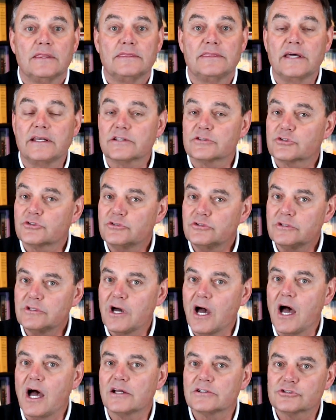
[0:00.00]
that it's
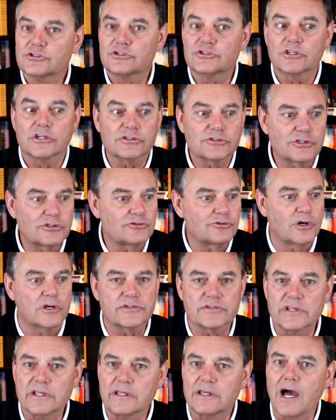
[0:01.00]
not just a
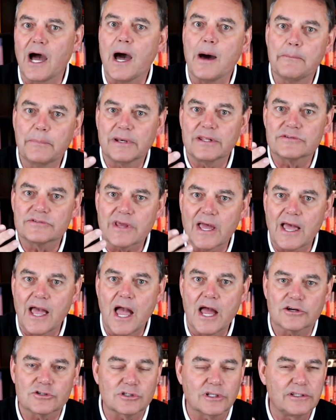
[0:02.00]
trusting God, but it's
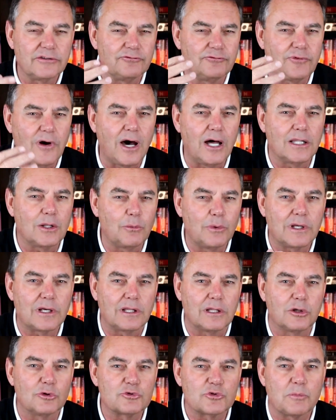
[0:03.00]
actually following
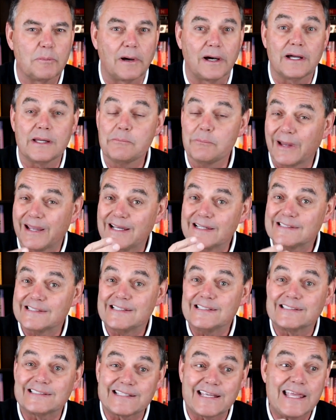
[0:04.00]
close behind because
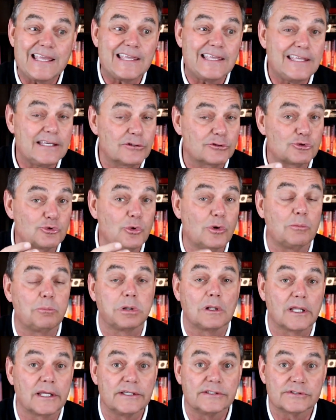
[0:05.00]
He's taking us to a
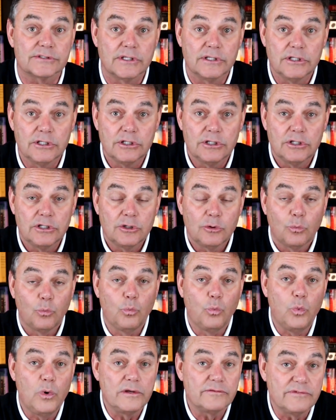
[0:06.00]
place
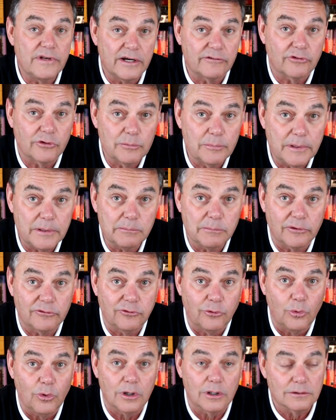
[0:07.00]
we've never been
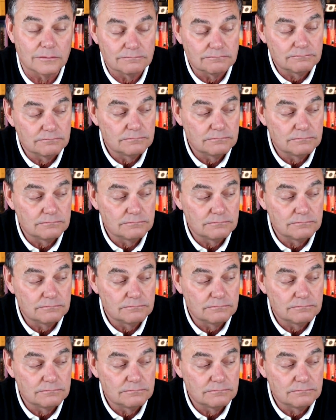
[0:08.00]
before.